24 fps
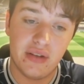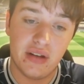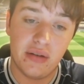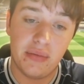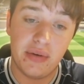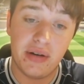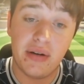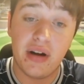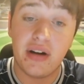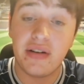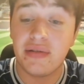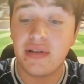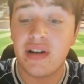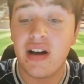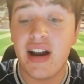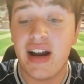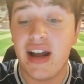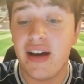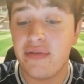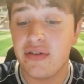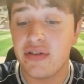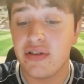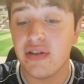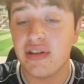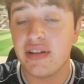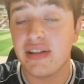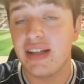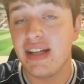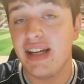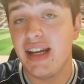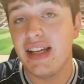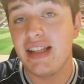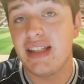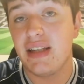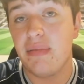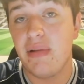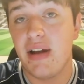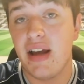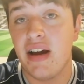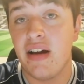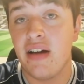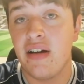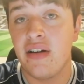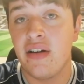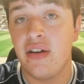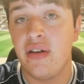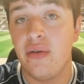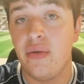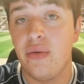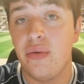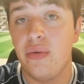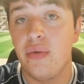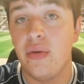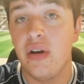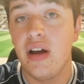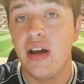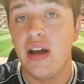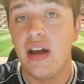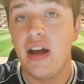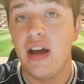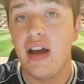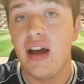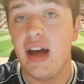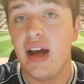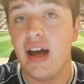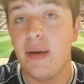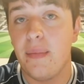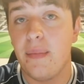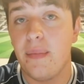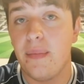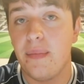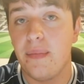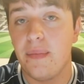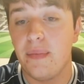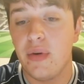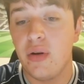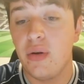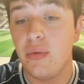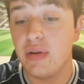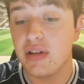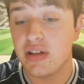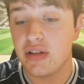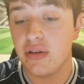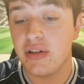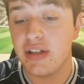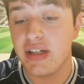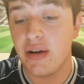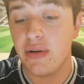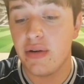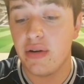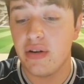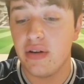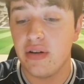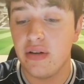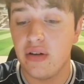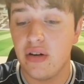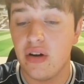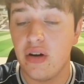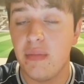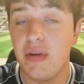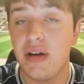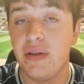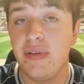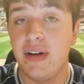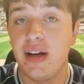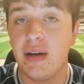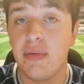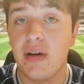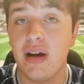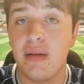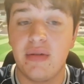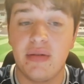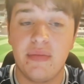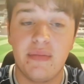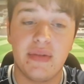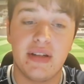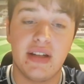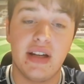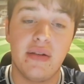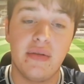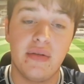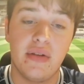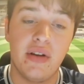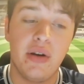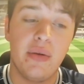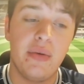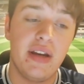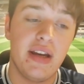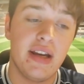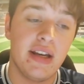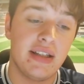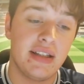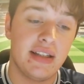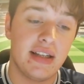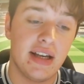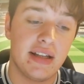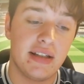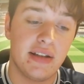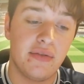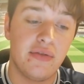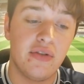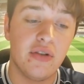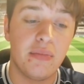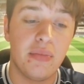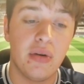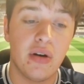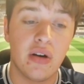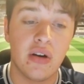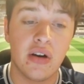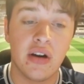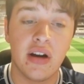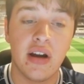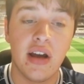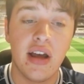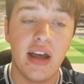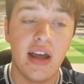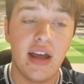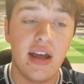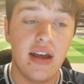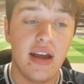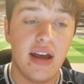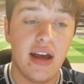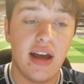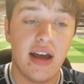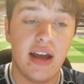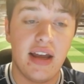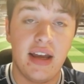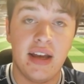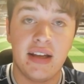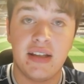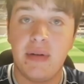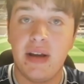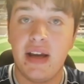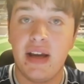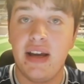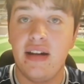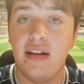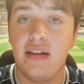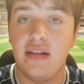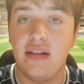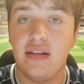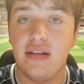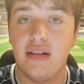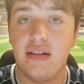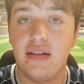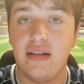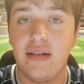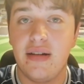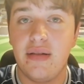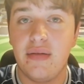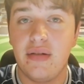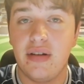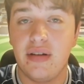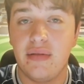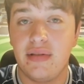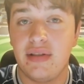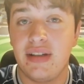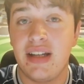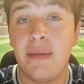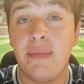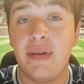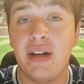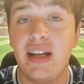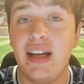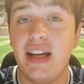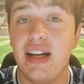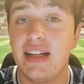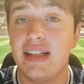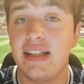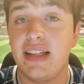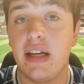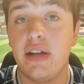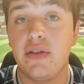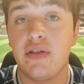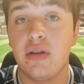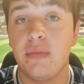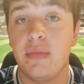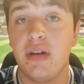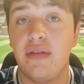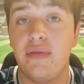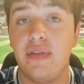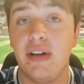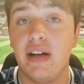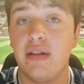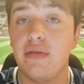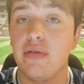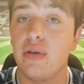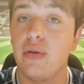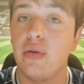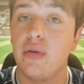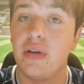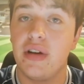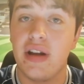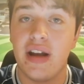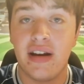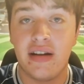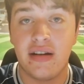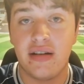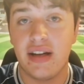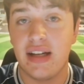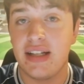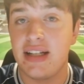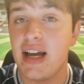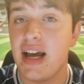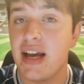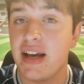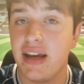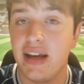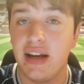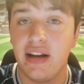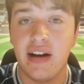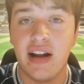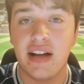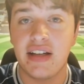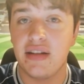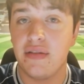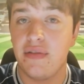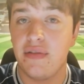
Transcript: I just kind of have to trust that he is the player who will sort out our midfield problems. Now, who he is as a footballer, he has played typically in a central midfield role, not attacking, not